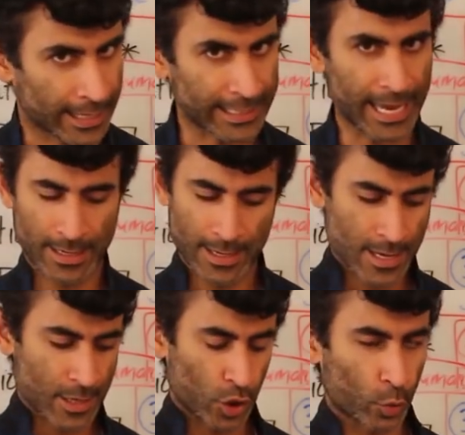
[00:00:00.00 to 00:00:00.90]
And again,
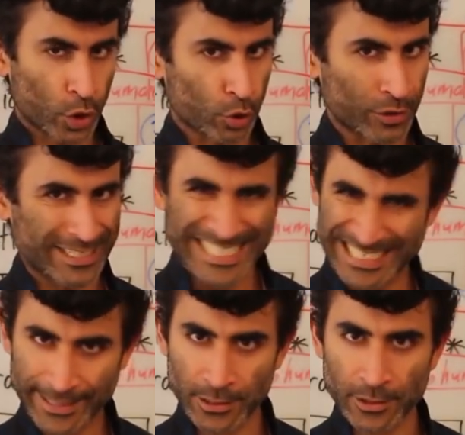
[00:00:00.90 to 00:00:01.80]
you want to know the
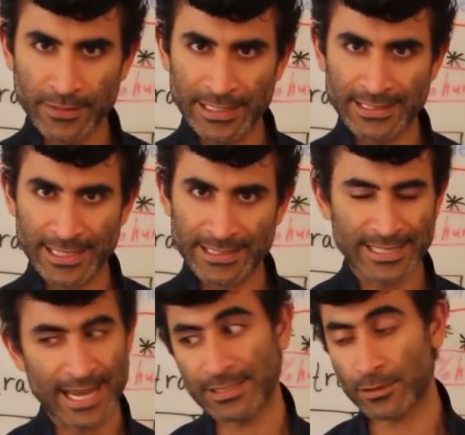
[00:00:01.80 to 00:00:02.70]
details of these six
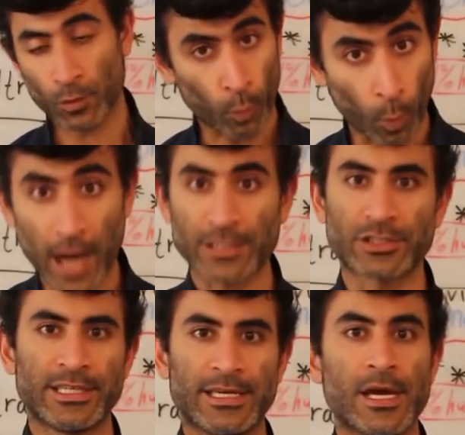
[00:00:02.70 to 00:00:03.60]
tests?
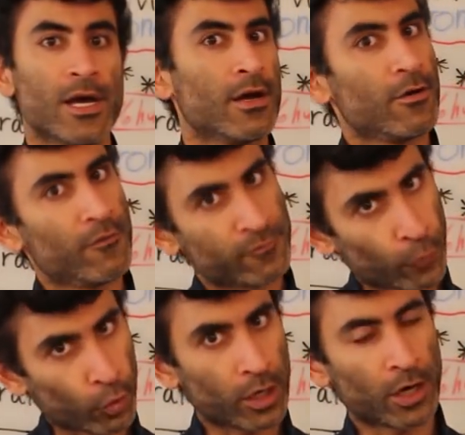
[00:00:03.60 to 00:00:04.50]
Watch the
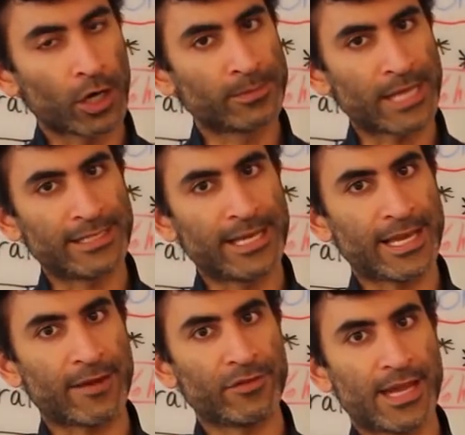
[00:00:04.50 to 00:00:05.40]
four herbs I
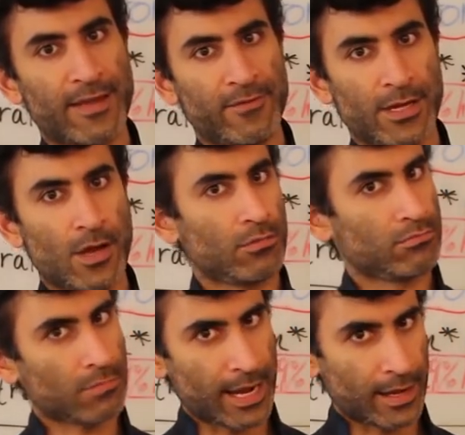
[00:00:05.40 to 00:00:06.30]
take every day video.
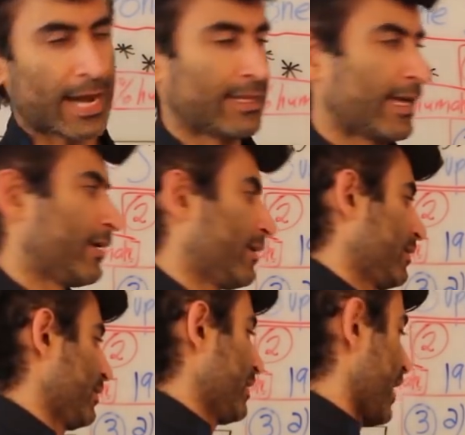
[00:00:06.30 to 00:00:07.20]
I highlighted
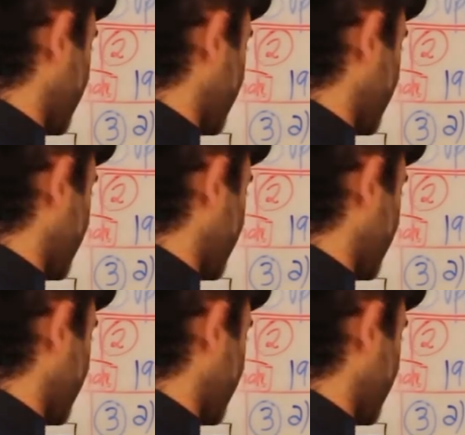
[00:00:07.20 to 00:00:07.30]
it in there.